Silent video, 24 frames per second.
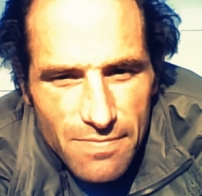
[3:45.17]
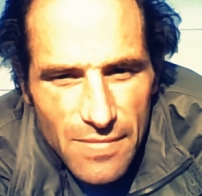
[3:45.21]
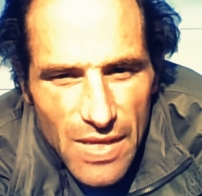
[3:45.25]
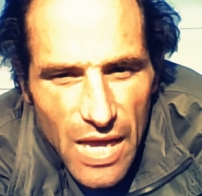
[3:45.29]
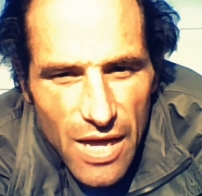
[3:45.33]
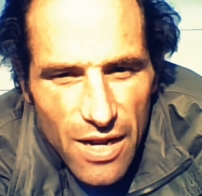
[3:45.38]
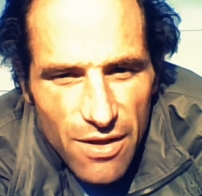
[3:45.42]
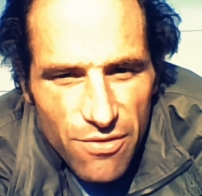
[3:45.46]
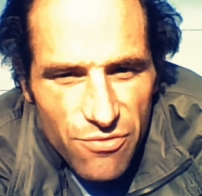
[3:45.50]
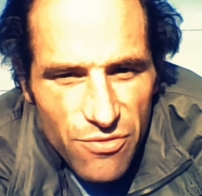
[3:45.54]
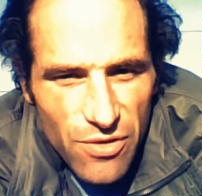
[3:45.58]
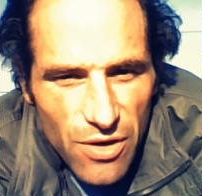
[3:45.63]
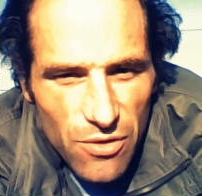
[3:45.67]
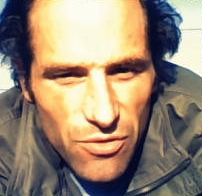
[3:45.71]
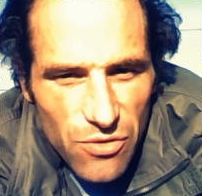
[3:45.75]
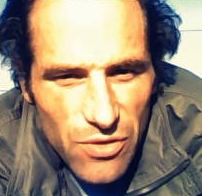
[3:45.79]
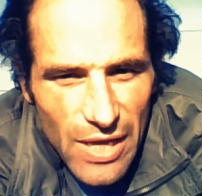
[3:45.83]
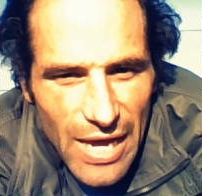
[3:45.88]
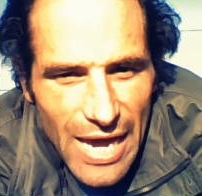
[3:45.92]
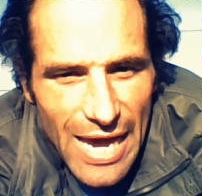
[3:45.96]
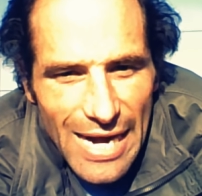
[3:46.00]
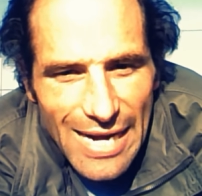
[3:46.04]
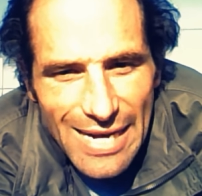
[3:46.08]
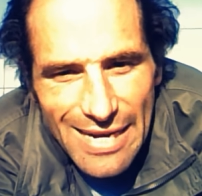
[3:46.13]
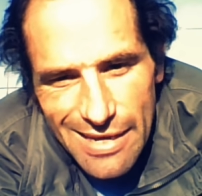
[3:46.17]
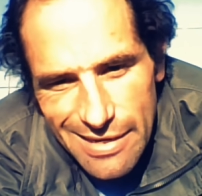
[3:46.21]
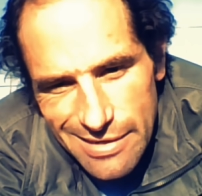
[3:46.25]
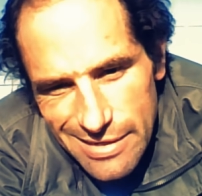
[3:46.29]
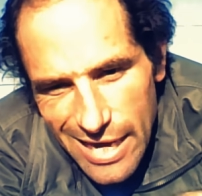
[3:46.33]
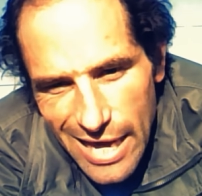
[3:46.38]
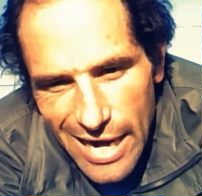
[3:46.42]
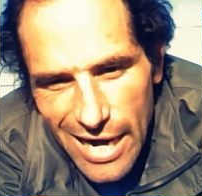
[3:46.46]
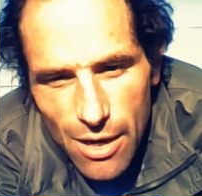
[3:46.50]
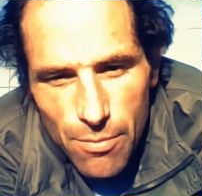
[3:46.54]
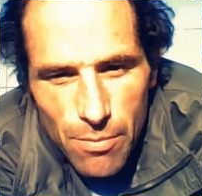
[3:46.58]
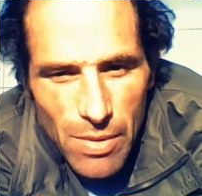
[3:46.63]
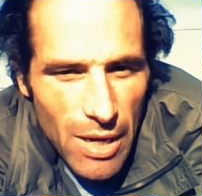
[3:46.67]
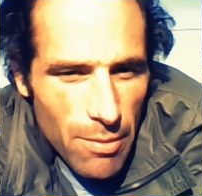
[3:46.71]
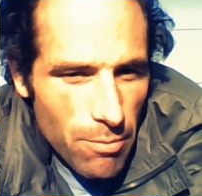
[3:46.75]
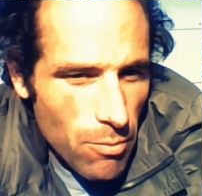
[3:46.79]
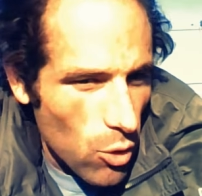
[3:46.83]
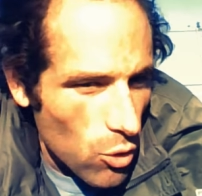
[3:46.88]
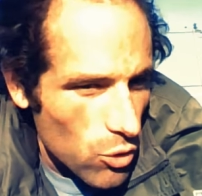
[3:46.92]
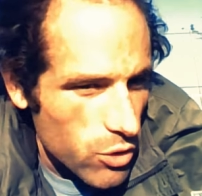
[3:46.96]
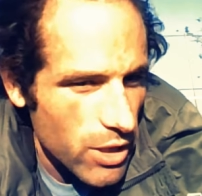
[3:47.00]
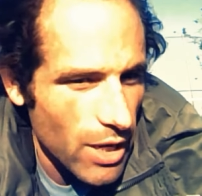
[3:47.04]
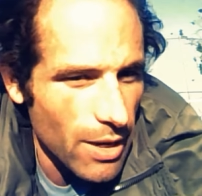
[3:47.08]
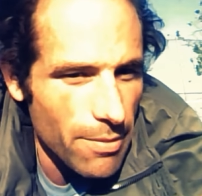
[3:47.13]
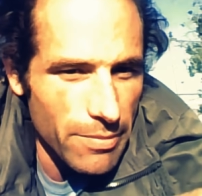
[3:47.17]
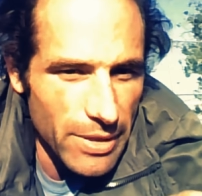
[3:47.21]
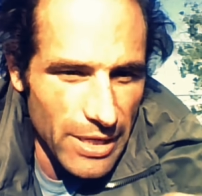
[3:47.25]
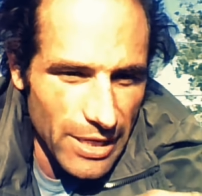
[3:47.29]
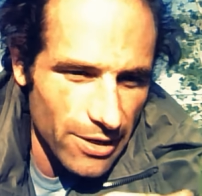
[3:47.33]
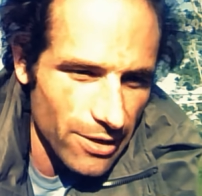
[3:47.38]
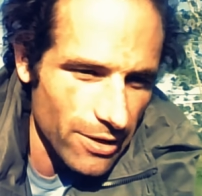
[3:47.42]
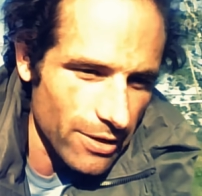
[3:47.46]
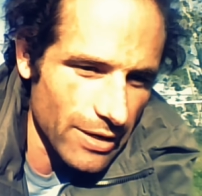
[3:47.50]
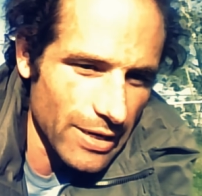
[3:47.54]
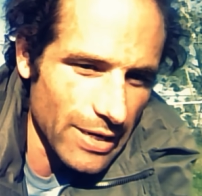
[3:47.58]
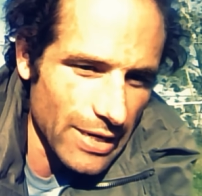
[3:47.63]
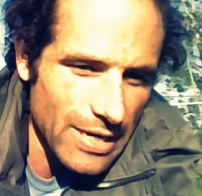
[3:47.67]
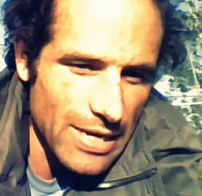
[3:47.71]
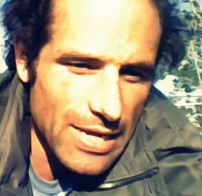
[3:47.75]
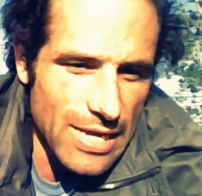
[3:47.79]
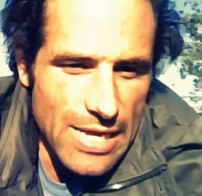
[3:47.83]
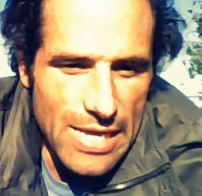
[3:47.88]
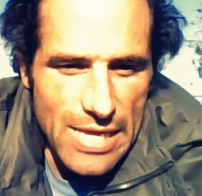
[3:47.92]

I felt that, and I got out my multimeter and